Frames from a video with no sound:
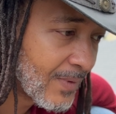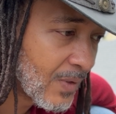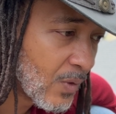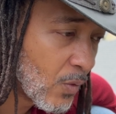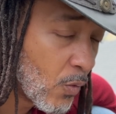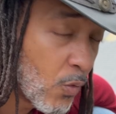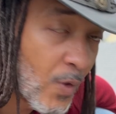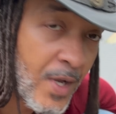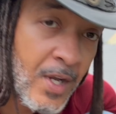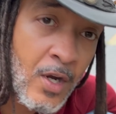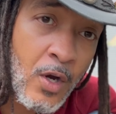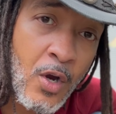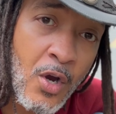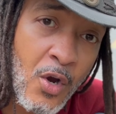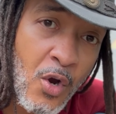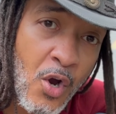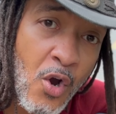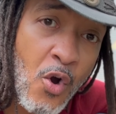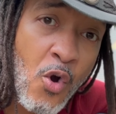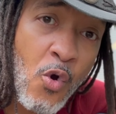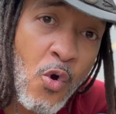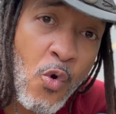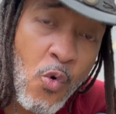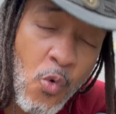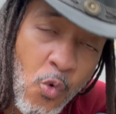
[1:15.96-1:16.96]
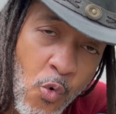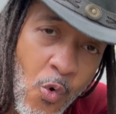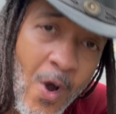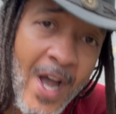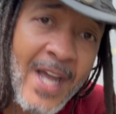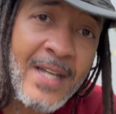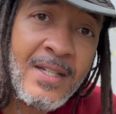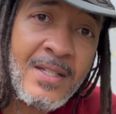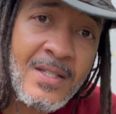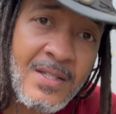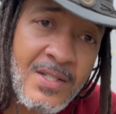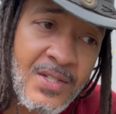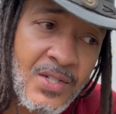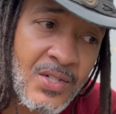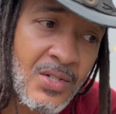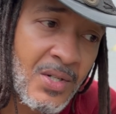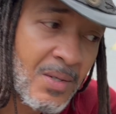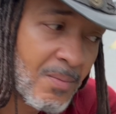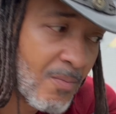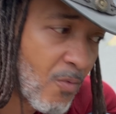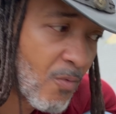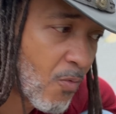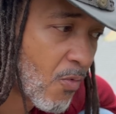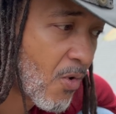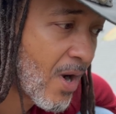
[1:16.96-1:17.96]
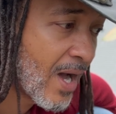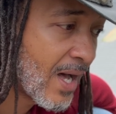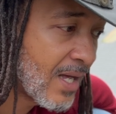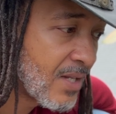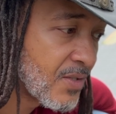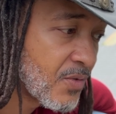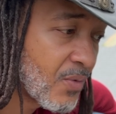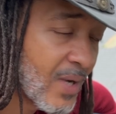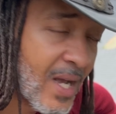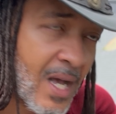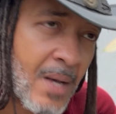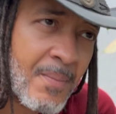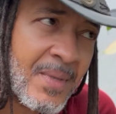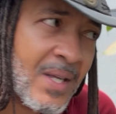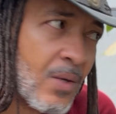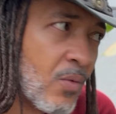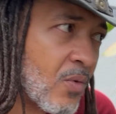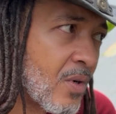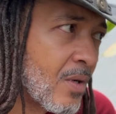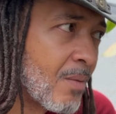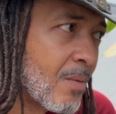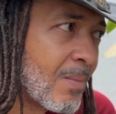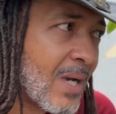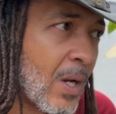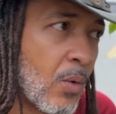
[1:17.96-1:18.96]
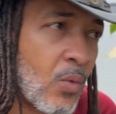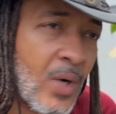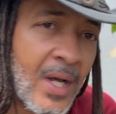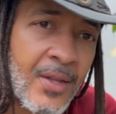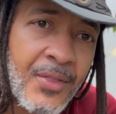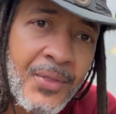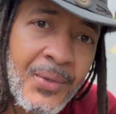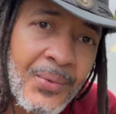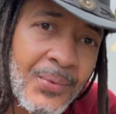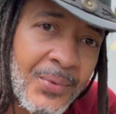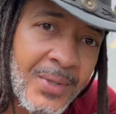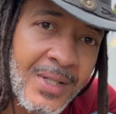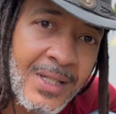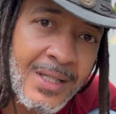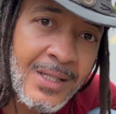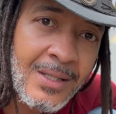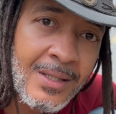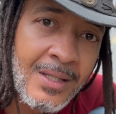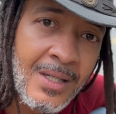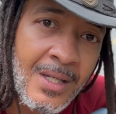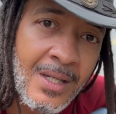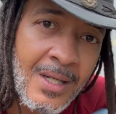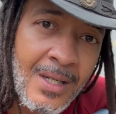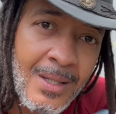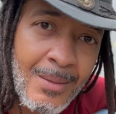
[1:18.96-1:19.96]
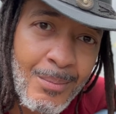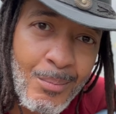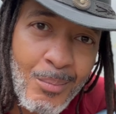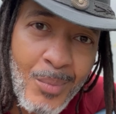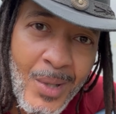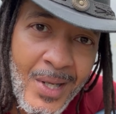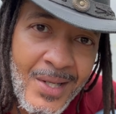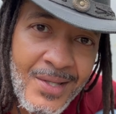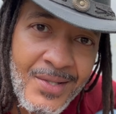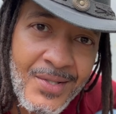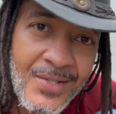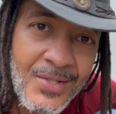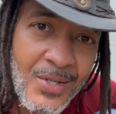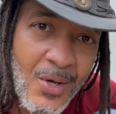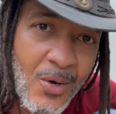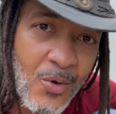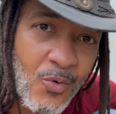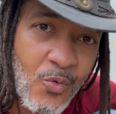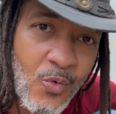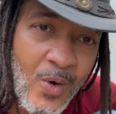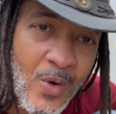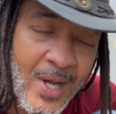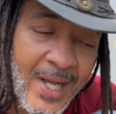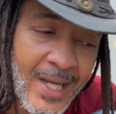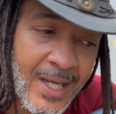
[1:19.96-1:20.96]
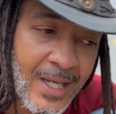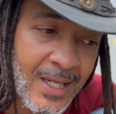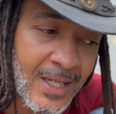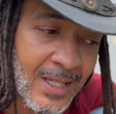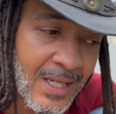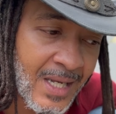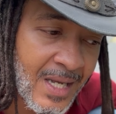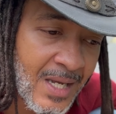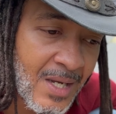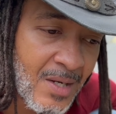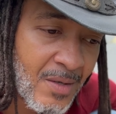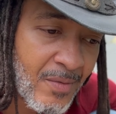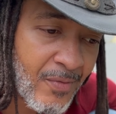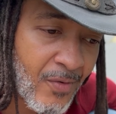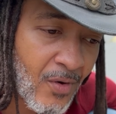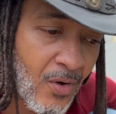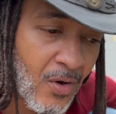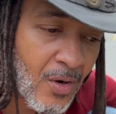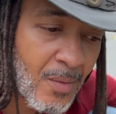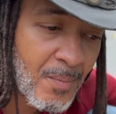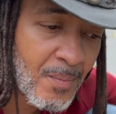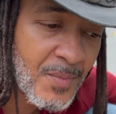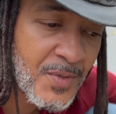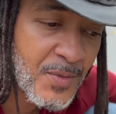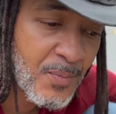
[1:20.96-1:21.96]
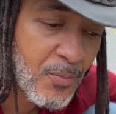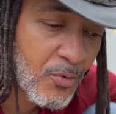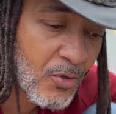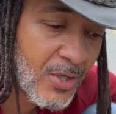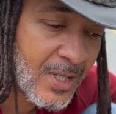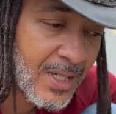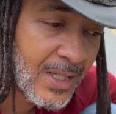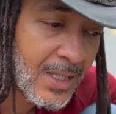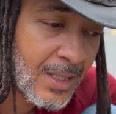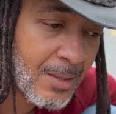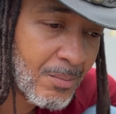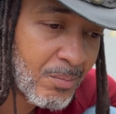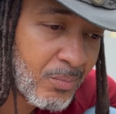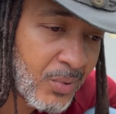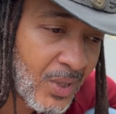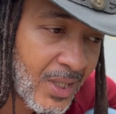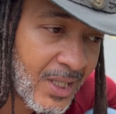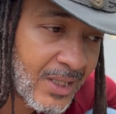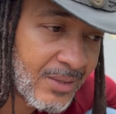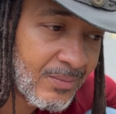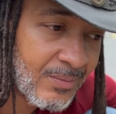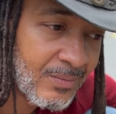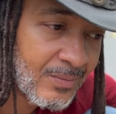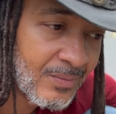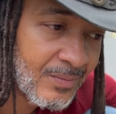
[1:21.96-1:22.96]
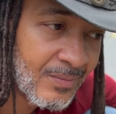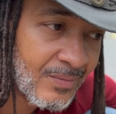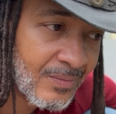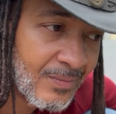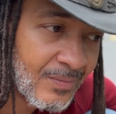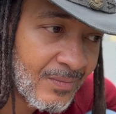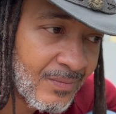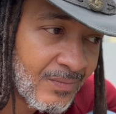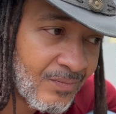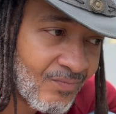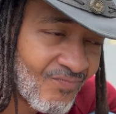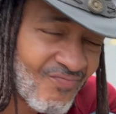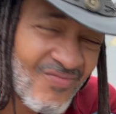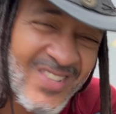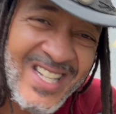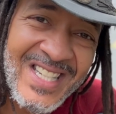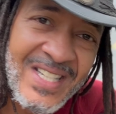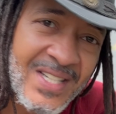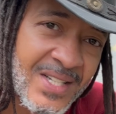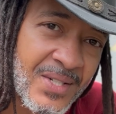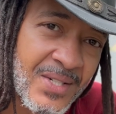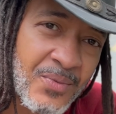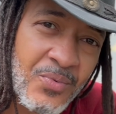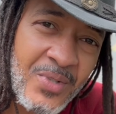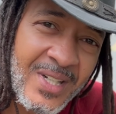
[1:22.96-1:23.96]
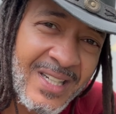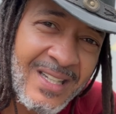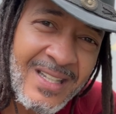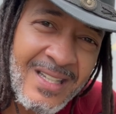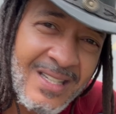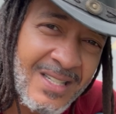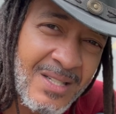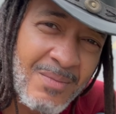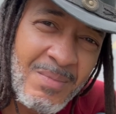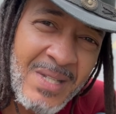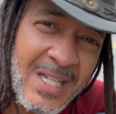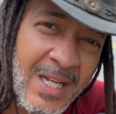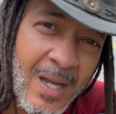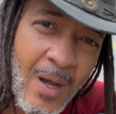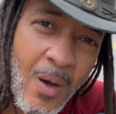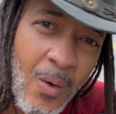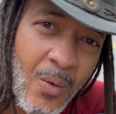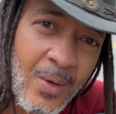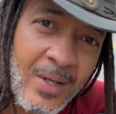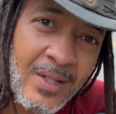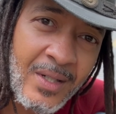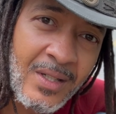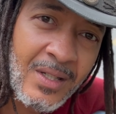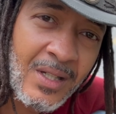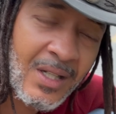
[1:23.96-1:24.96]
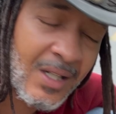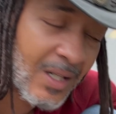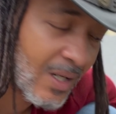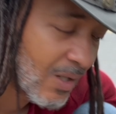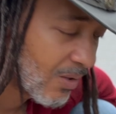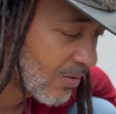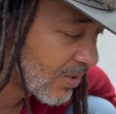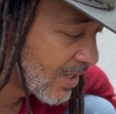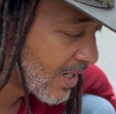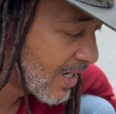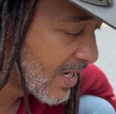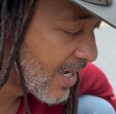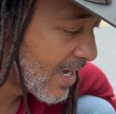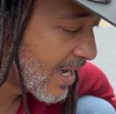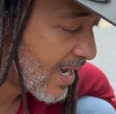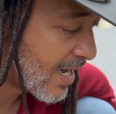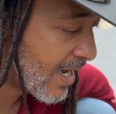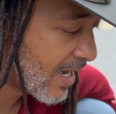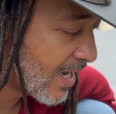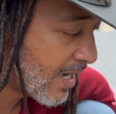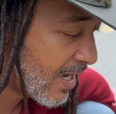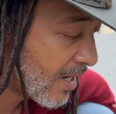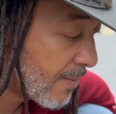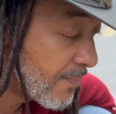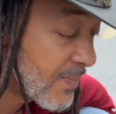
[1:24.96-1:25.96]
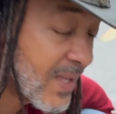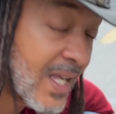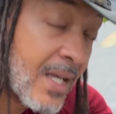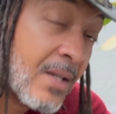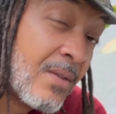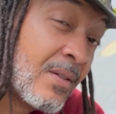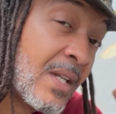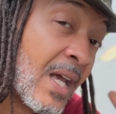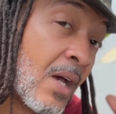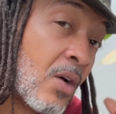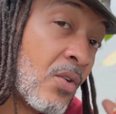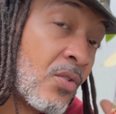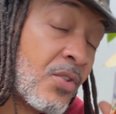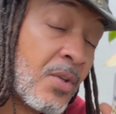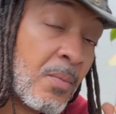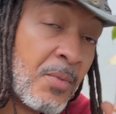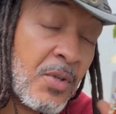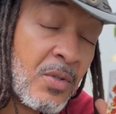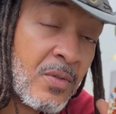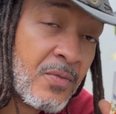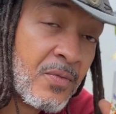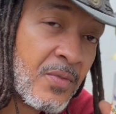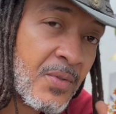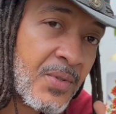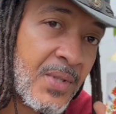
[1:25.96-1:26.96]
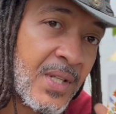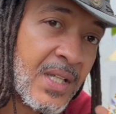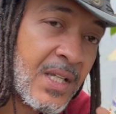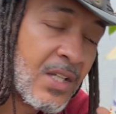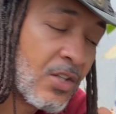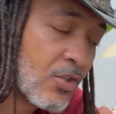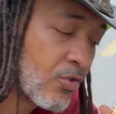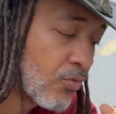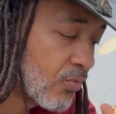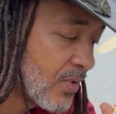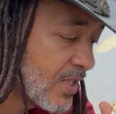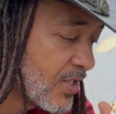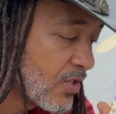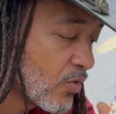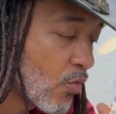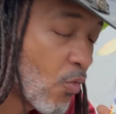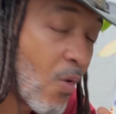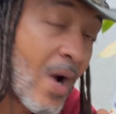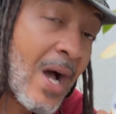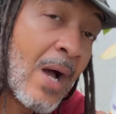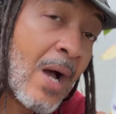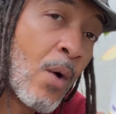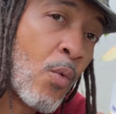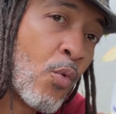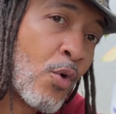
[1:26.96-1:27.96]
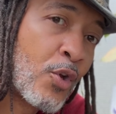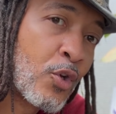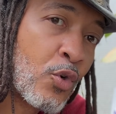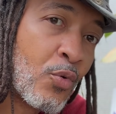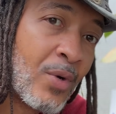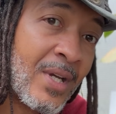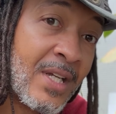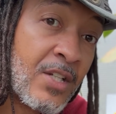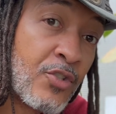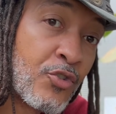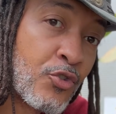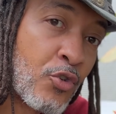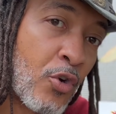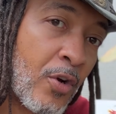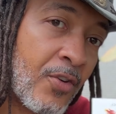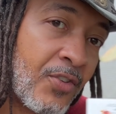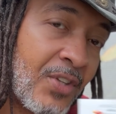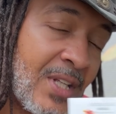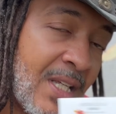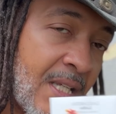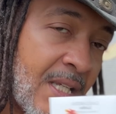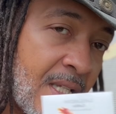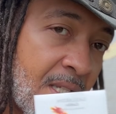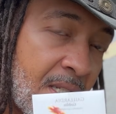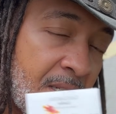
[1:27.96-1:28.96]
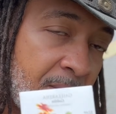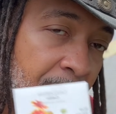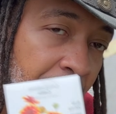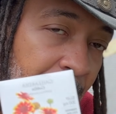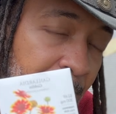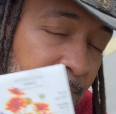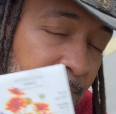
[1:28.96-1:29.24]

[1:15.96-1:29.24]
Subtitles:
we are quite some whiles away. I mean, we're about, what, 3 months away from spring, but this is what gets me going. And now the beautiful thing, the reason why I want to go ahead and start these